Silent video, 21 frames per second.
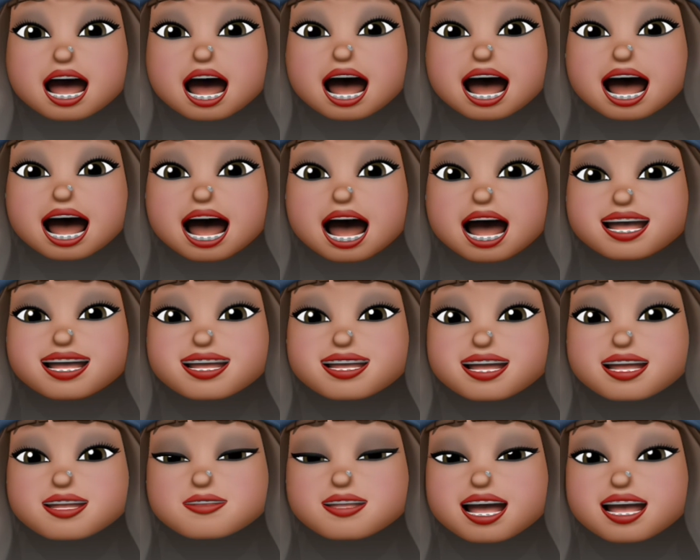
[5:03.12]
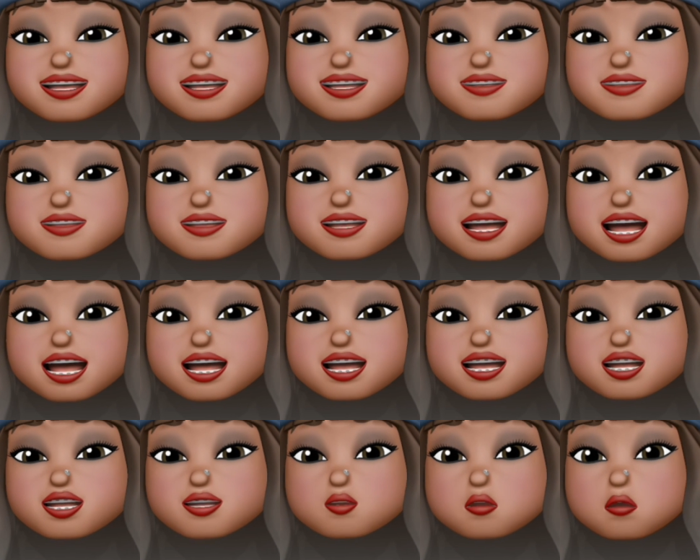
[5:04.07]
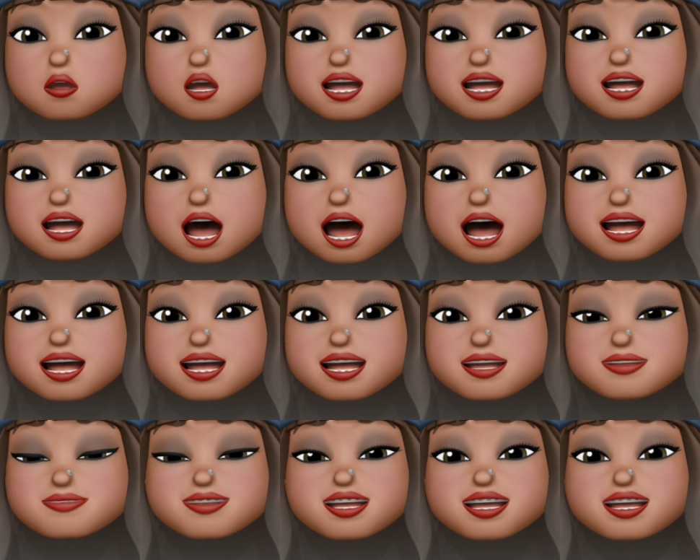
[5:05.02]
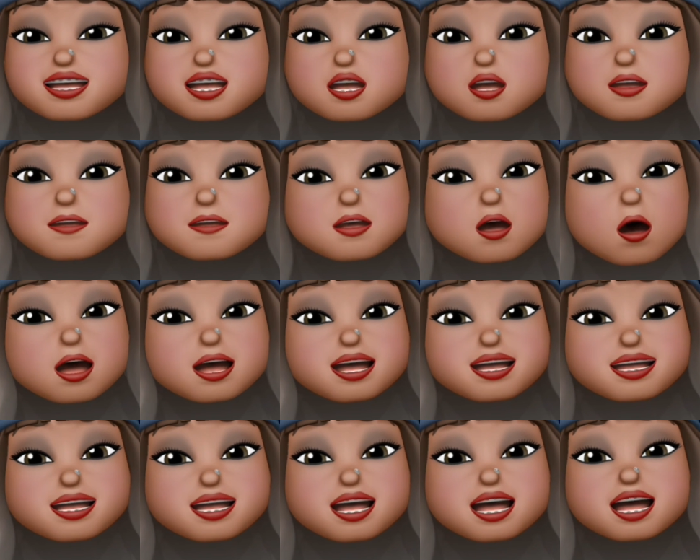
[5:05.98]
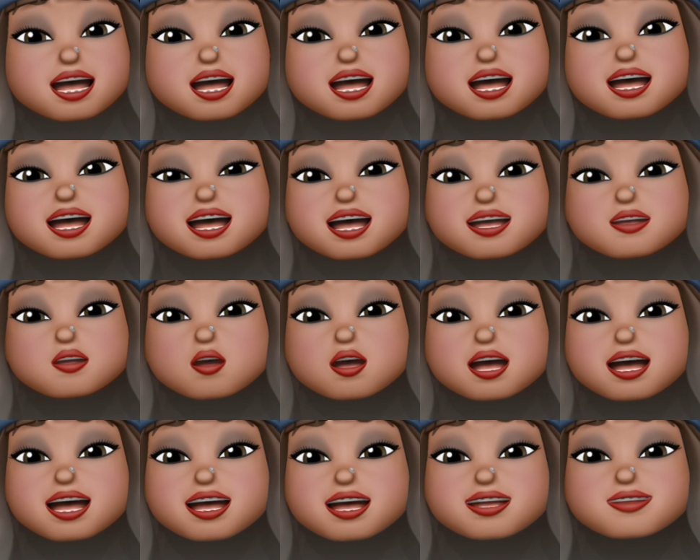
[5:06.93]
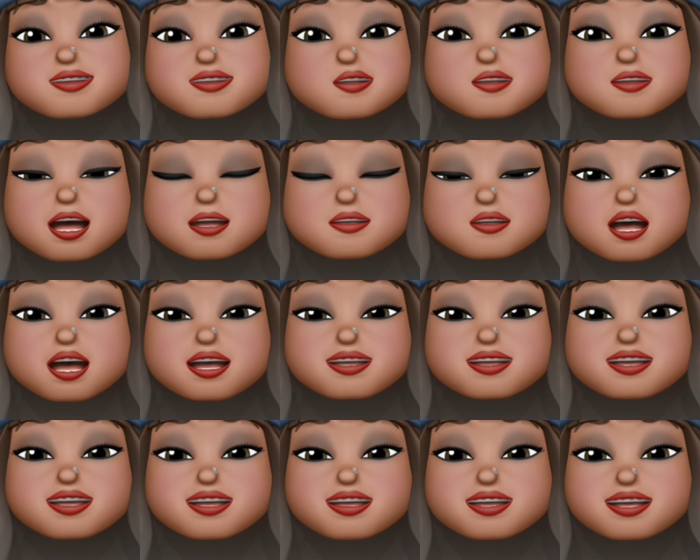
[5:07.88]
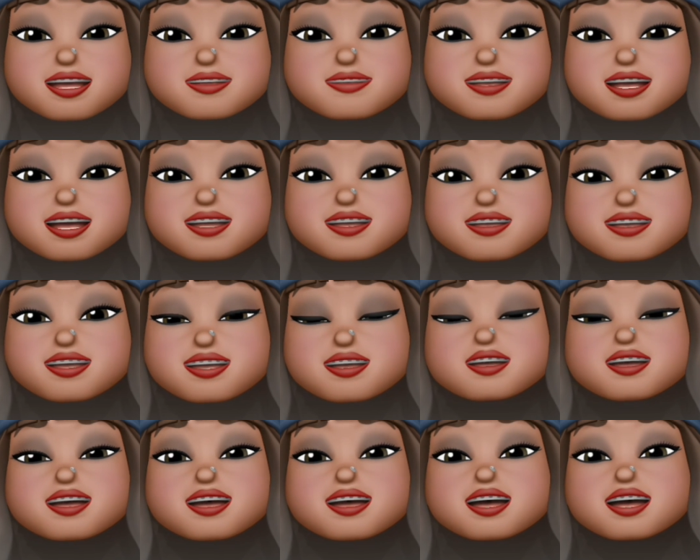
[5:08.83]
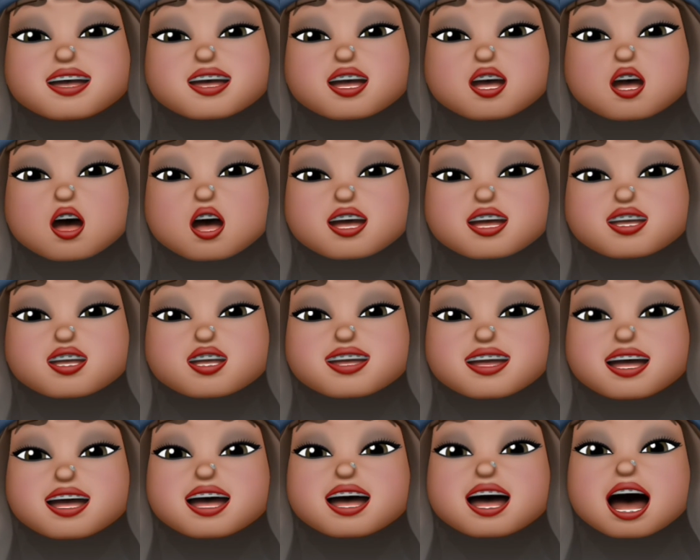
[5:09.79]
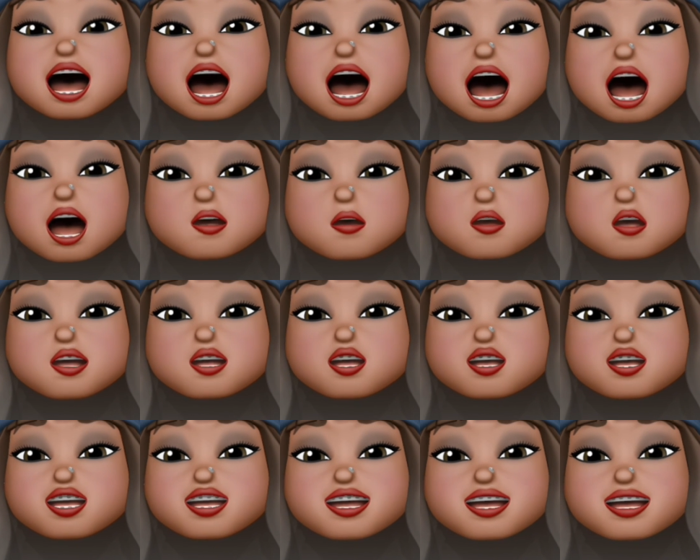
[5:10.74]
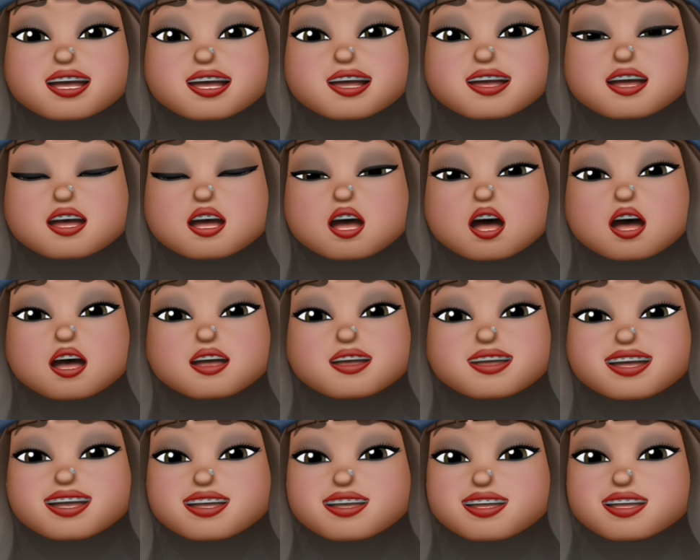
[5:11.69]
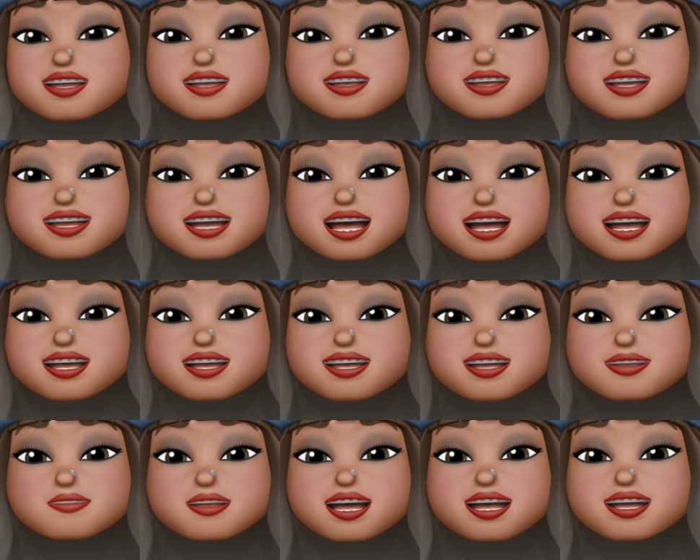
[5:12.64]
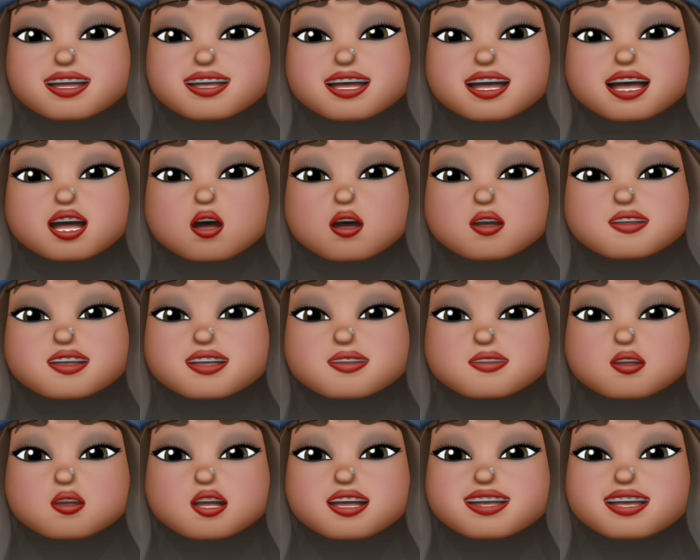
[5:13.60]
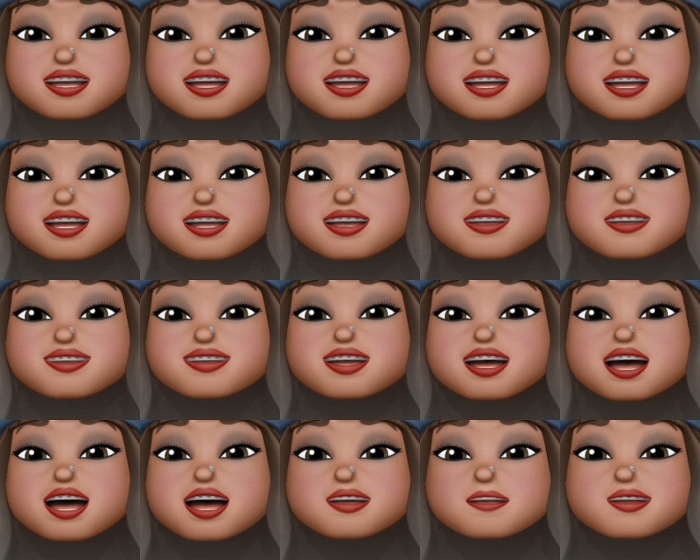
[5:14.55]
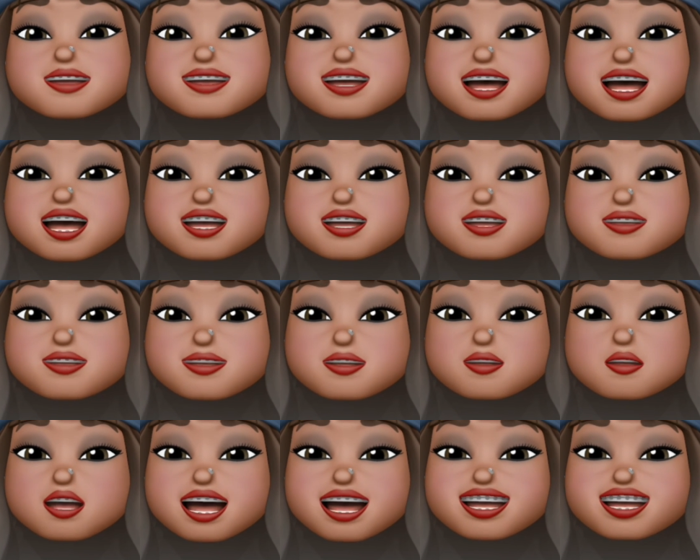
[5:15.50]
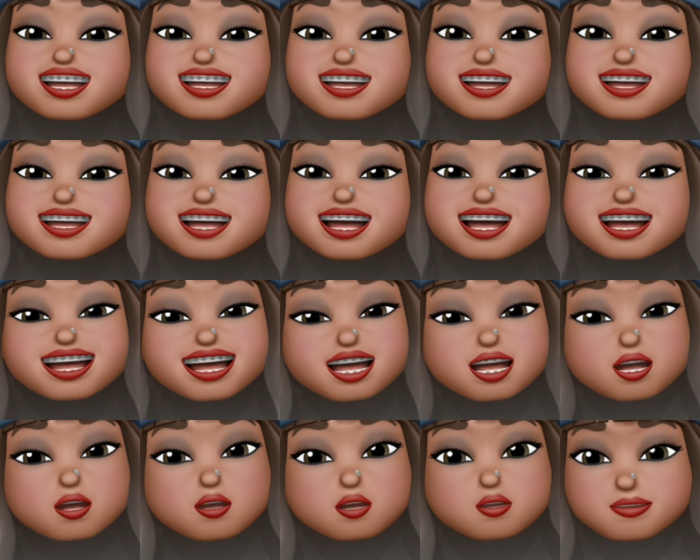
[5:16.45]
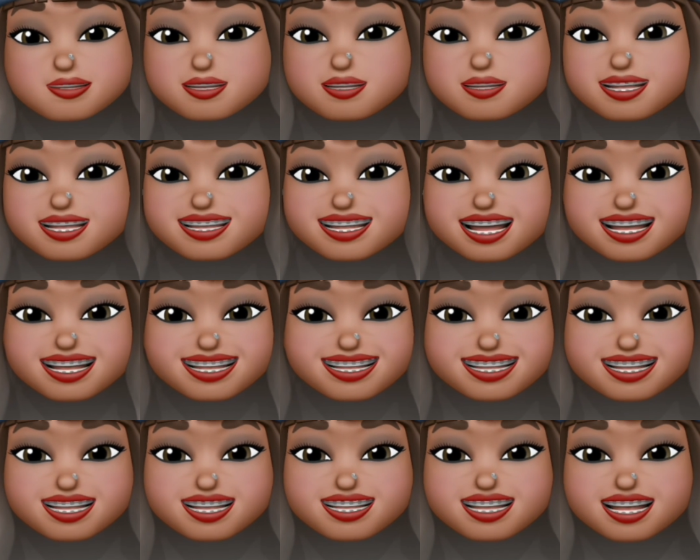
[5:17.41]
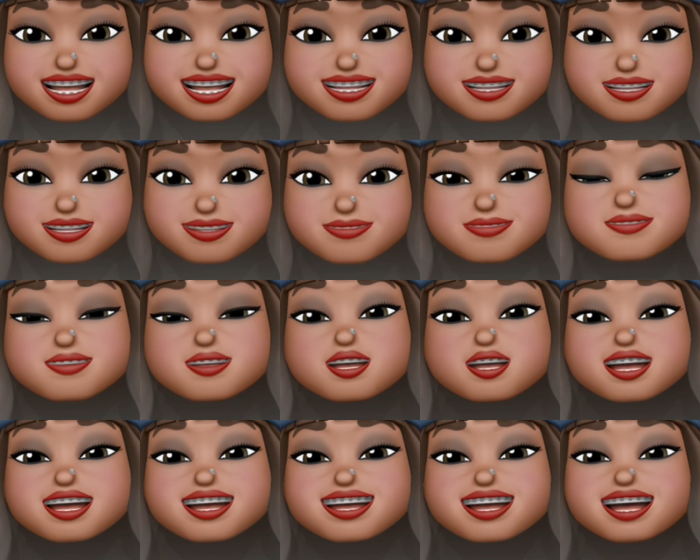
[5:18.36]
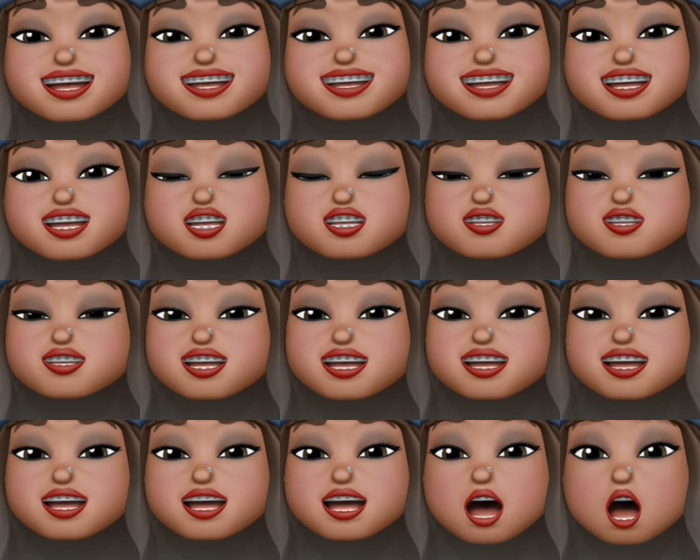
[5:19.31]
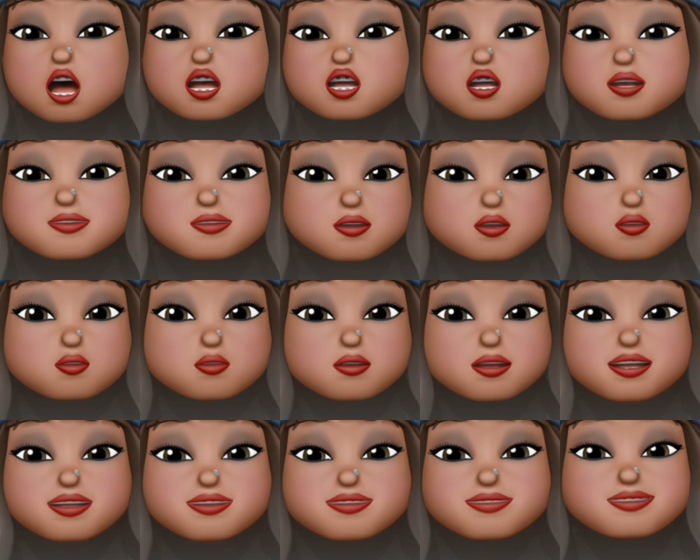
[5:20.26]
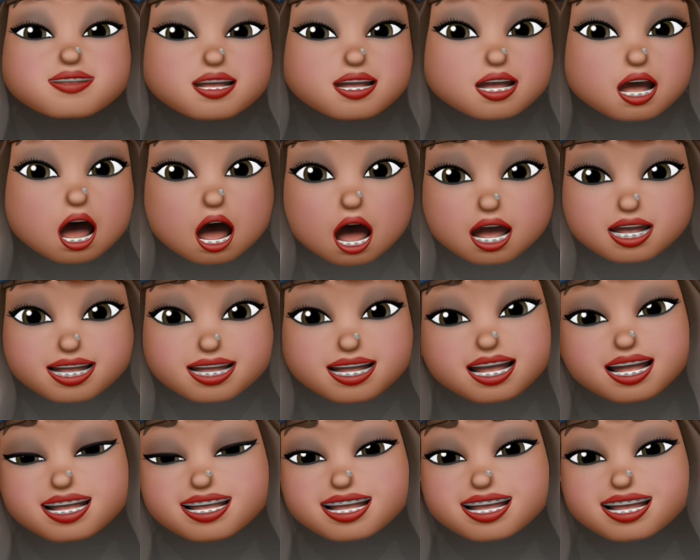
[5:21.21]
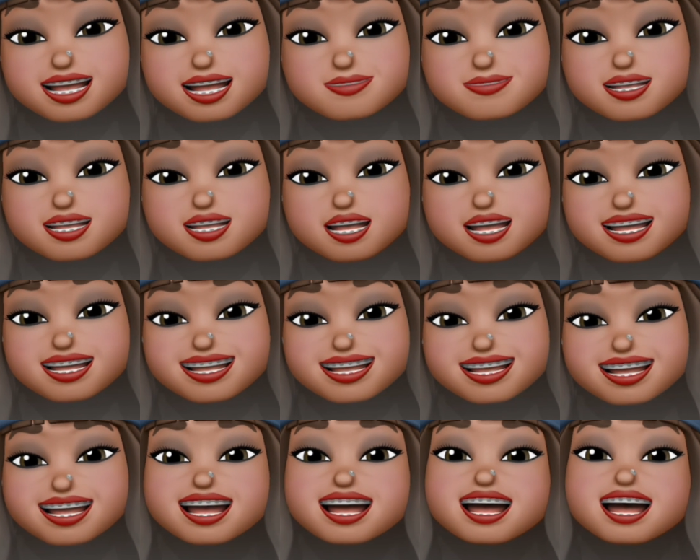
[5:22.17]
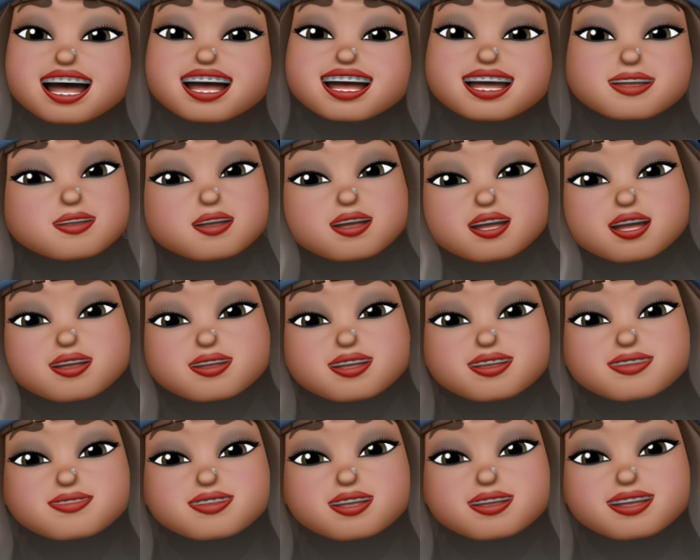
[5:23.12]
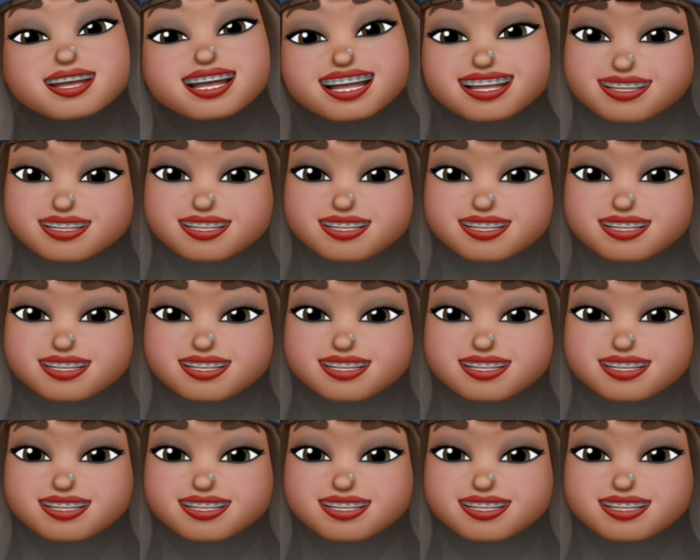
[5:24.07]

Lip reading: I am at the phase where I am still marketing and waiting for my product to come in so I can launch. I will share all this stuff as I get them in and go into more detail. But thank you for watching, and I hope you like this channel or like this entrepreneur blog that I'm starting. And I'm going to use a floating head for